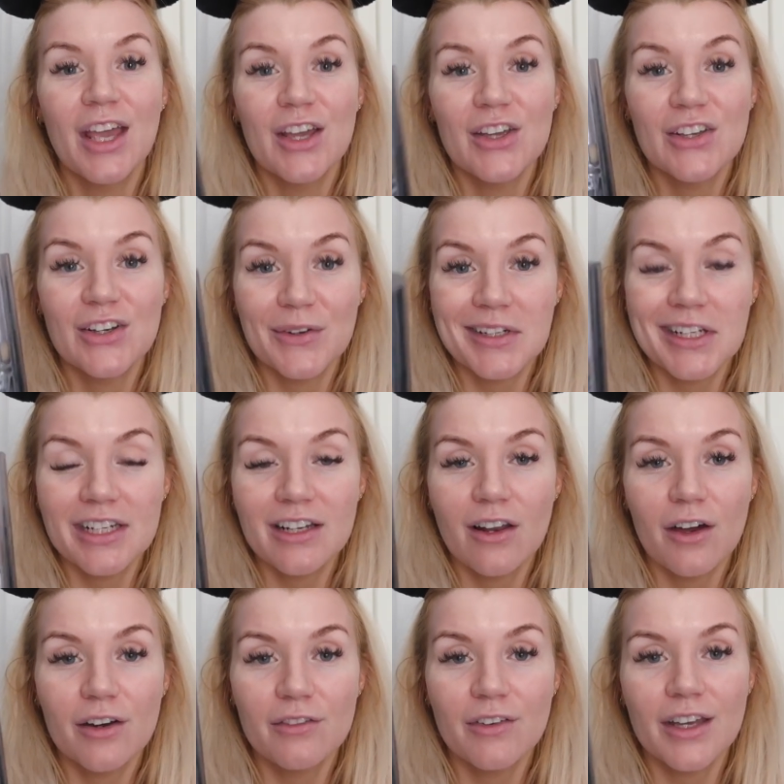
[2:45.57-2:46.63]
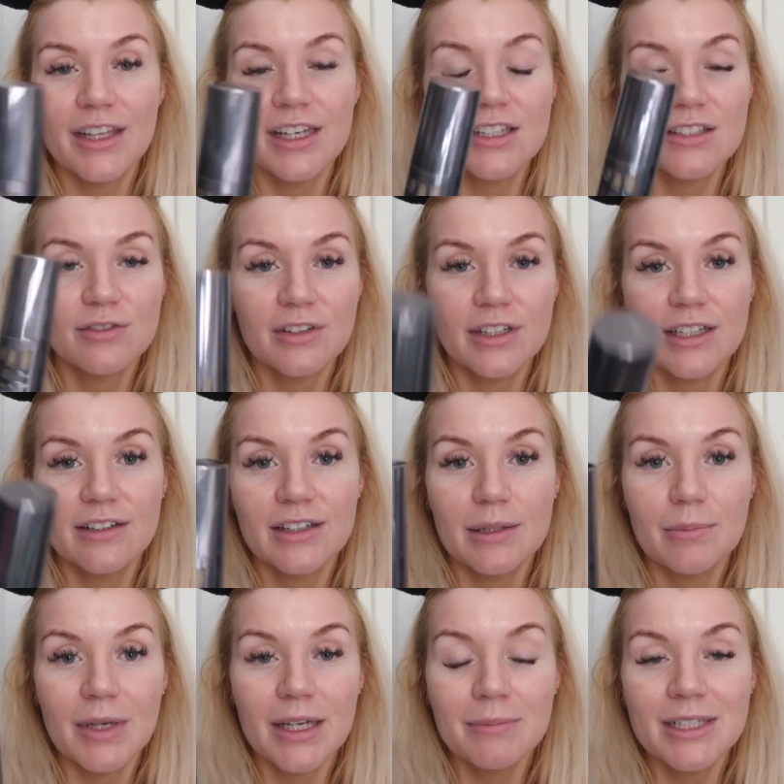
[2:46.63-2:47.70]
you don't need a lot of it. It is really
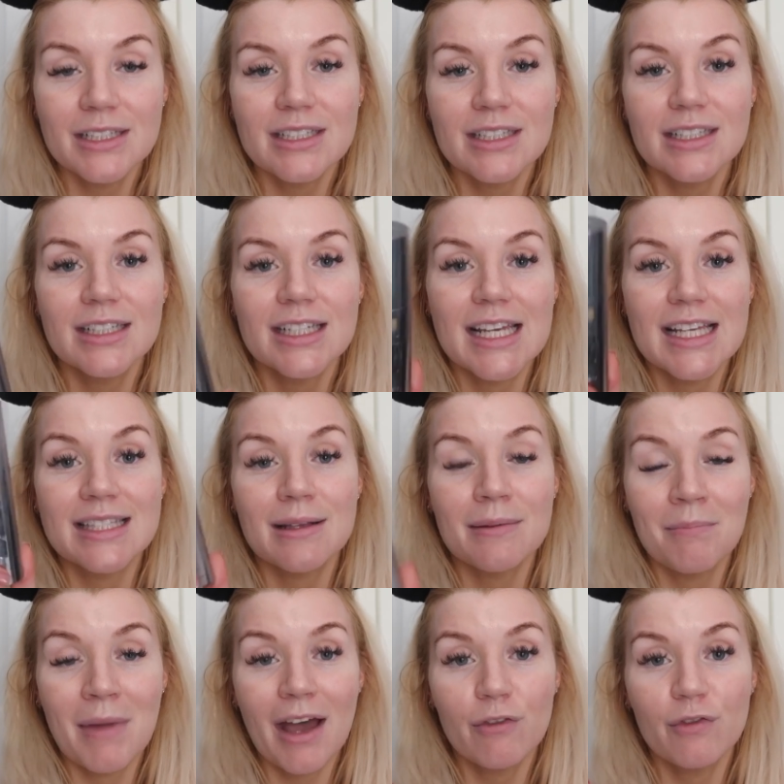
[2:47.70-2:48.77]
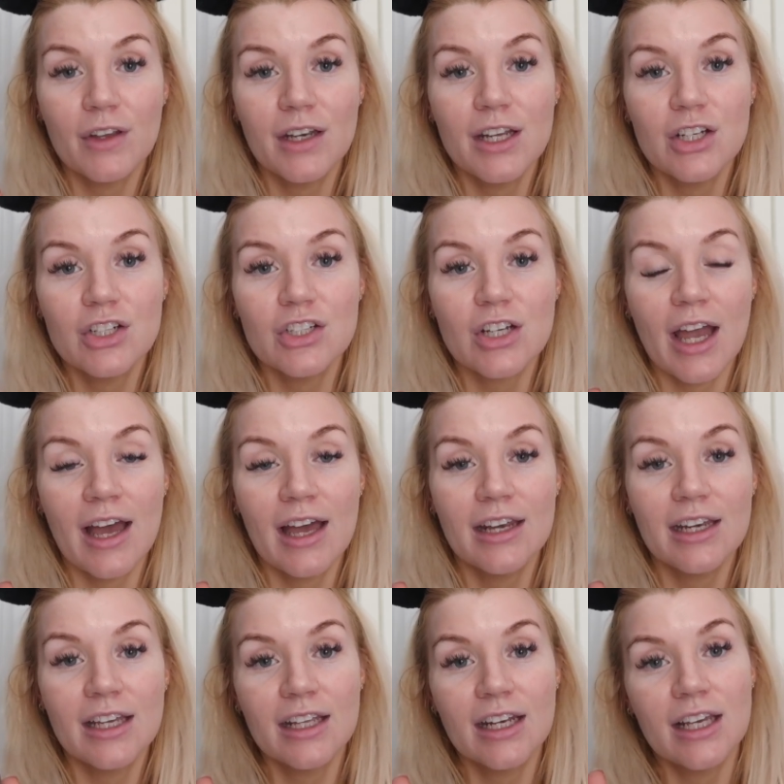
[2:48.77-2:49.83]
pigmented, it's a matte finish,
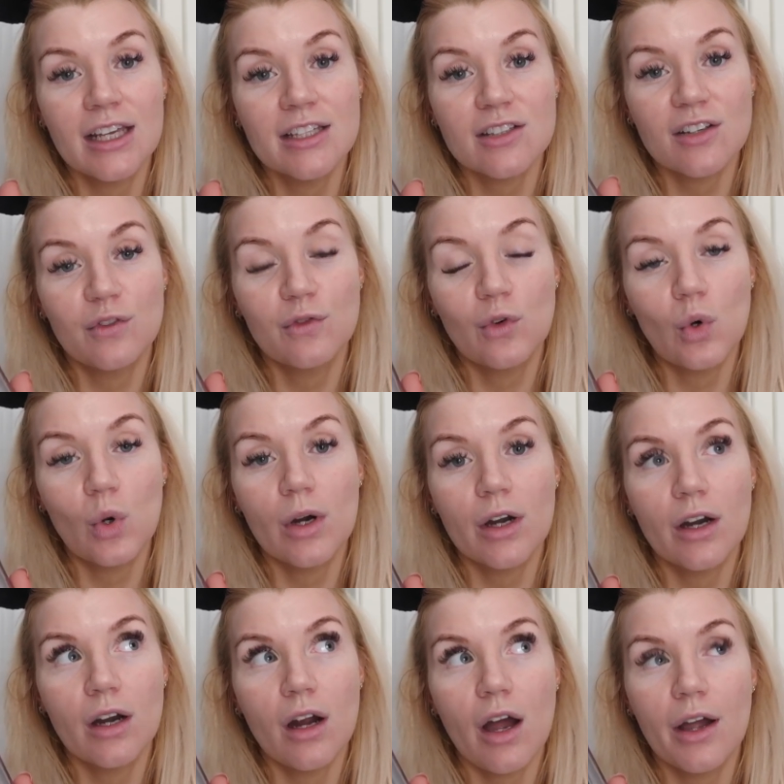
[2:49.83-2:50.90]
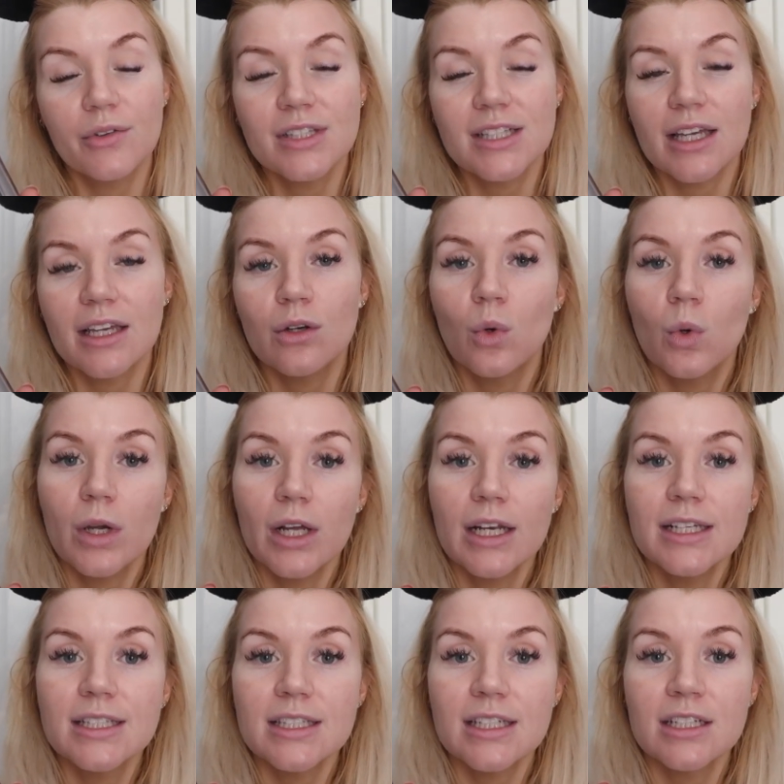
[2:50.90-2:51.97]
and it is for, I would say, an
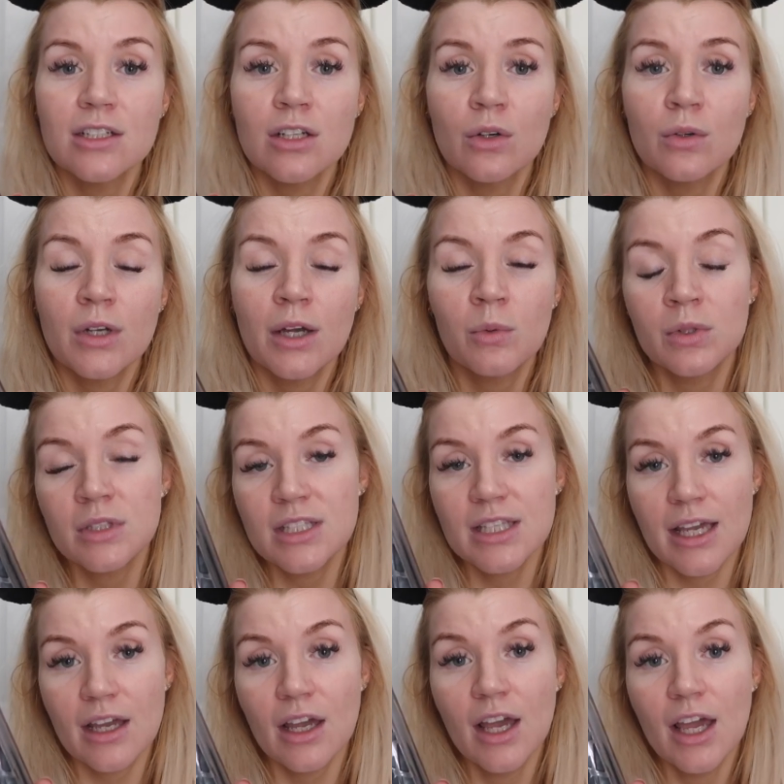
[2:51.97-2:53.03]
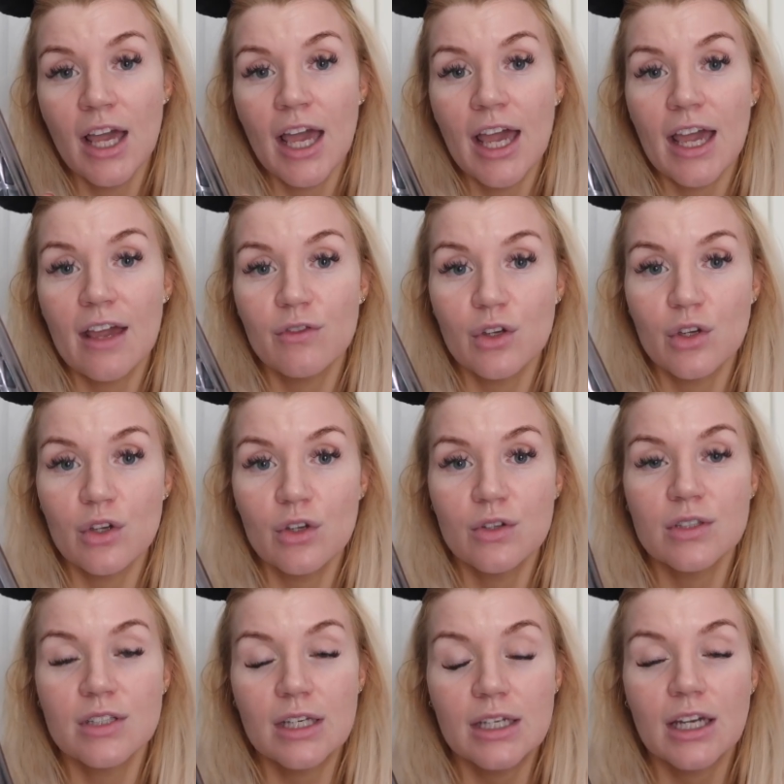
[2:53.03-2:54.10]
oily skin tone. I wouldn't say if you
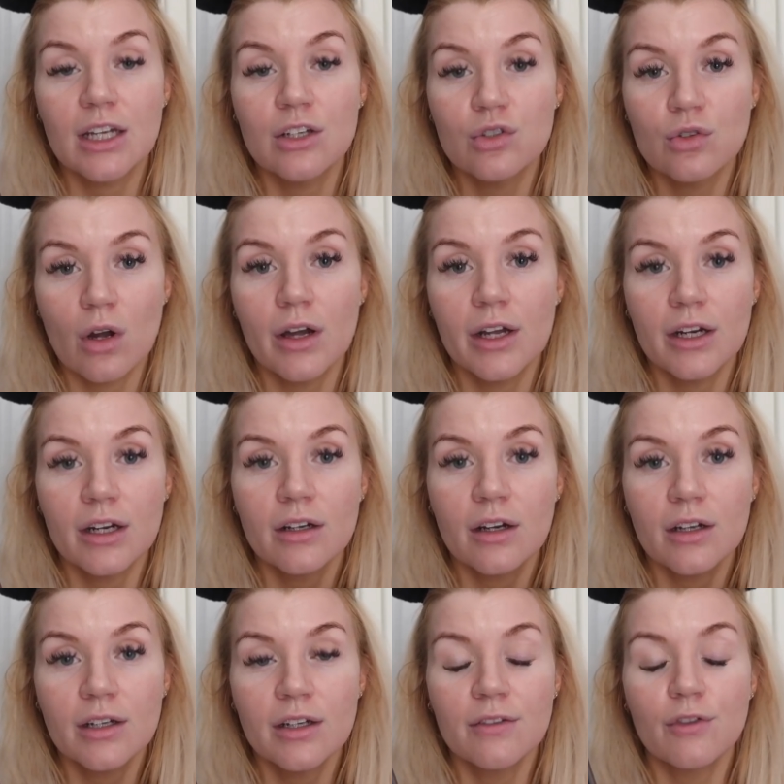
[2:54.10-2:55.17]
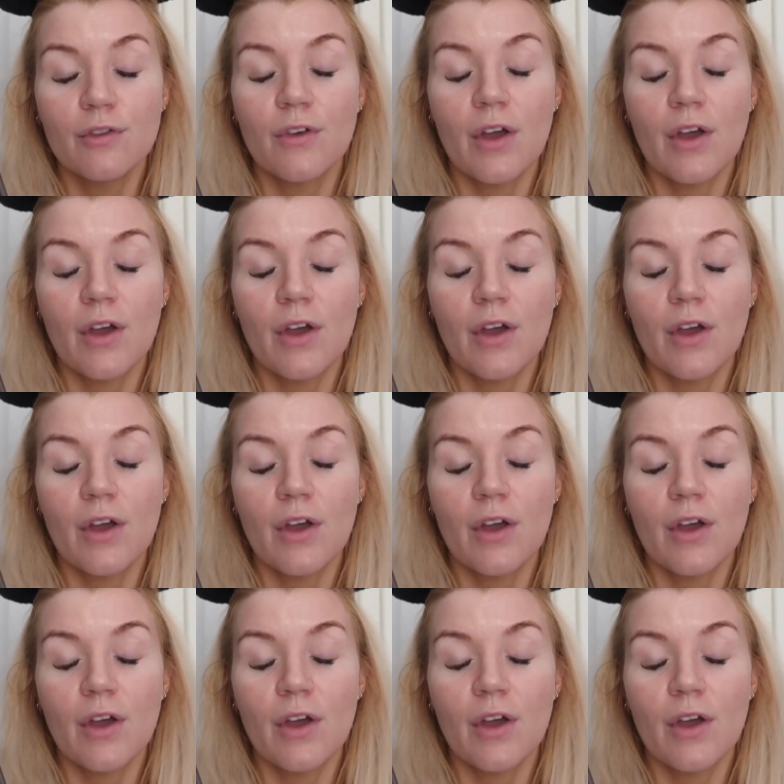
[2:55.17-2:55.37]
use like a drier kind of